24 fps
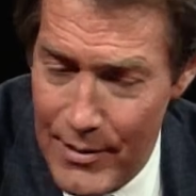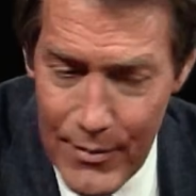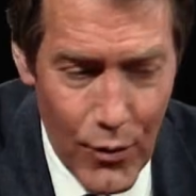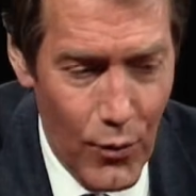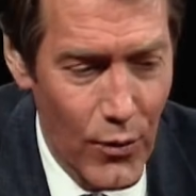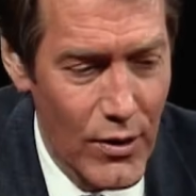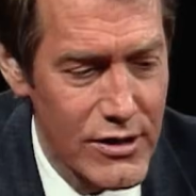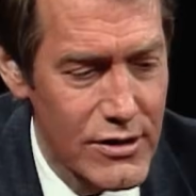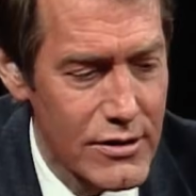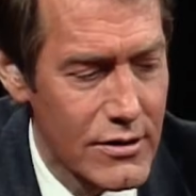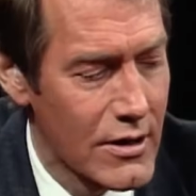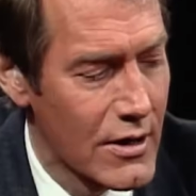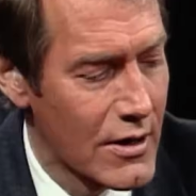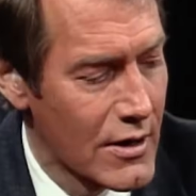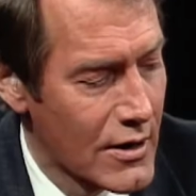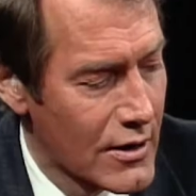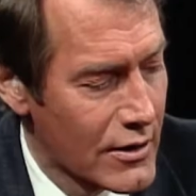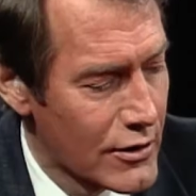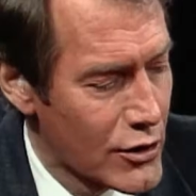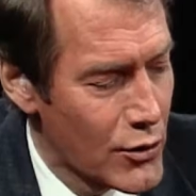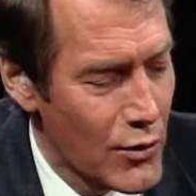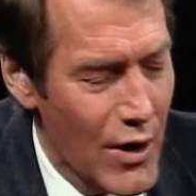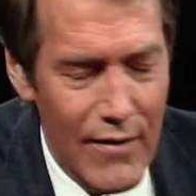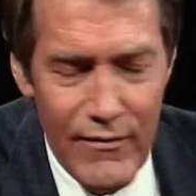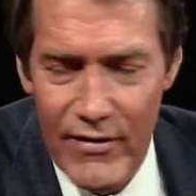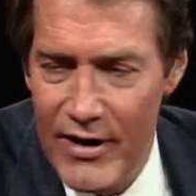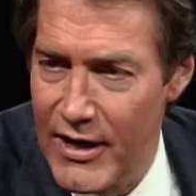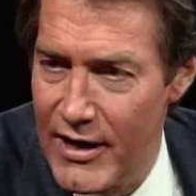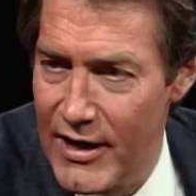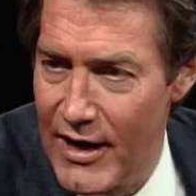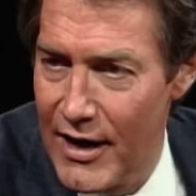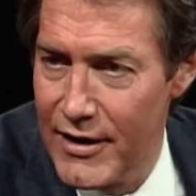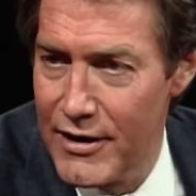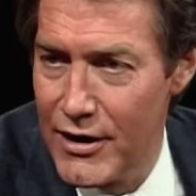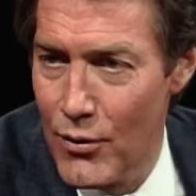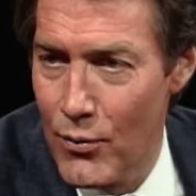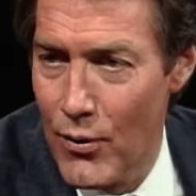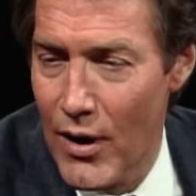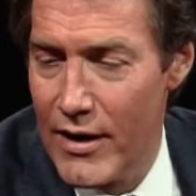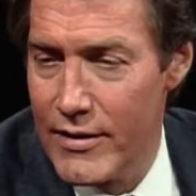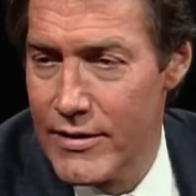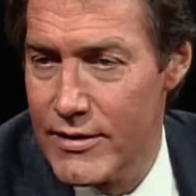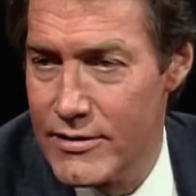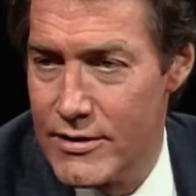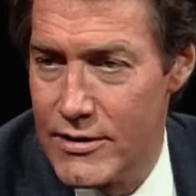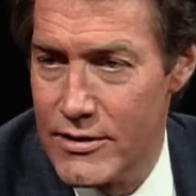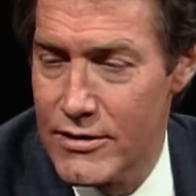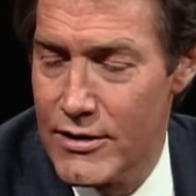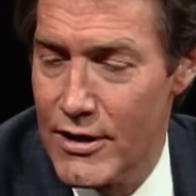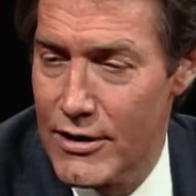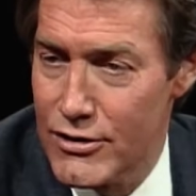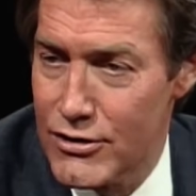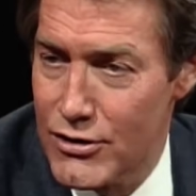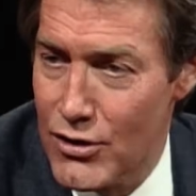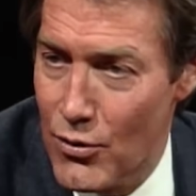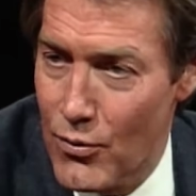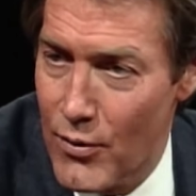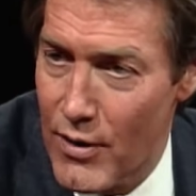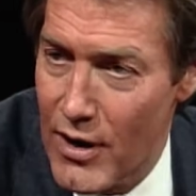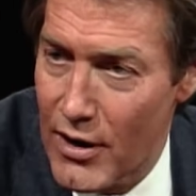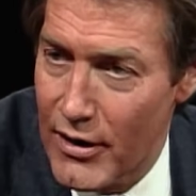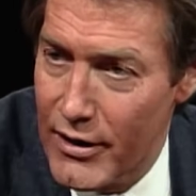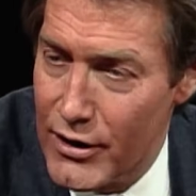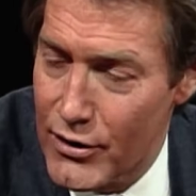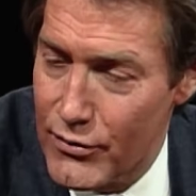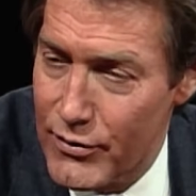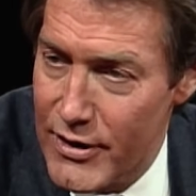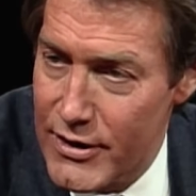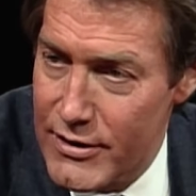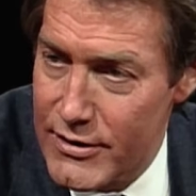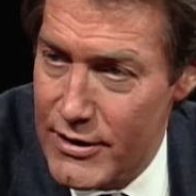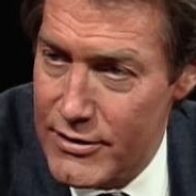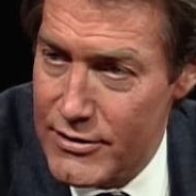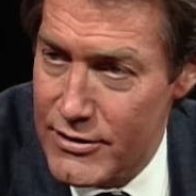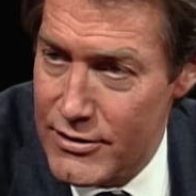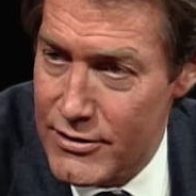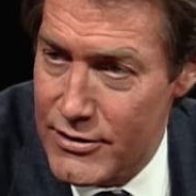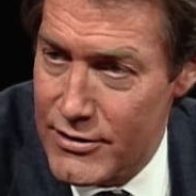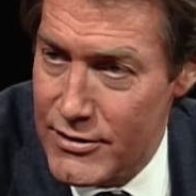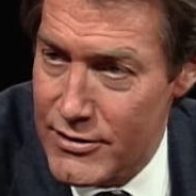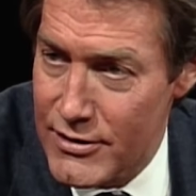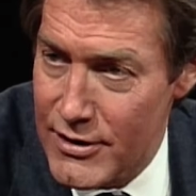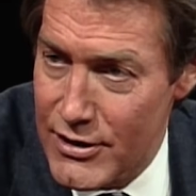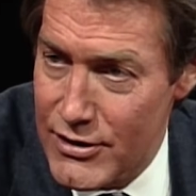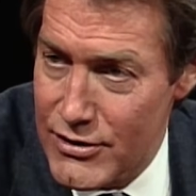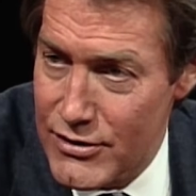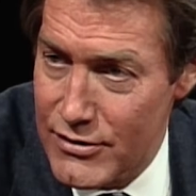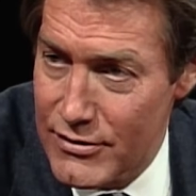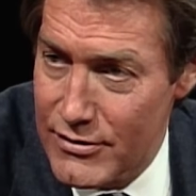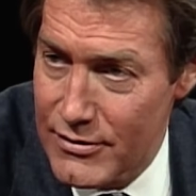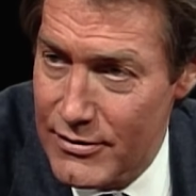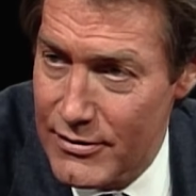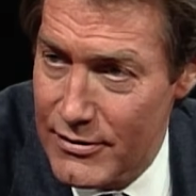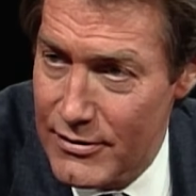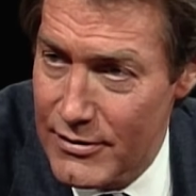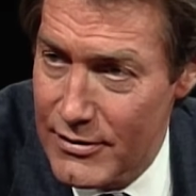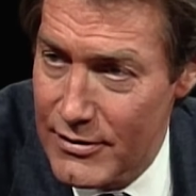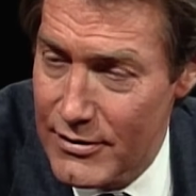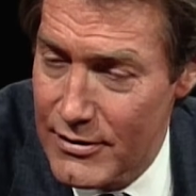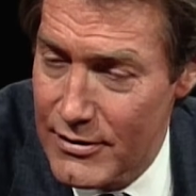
I mean, do you have any idea why this has done so well and created such a sensation?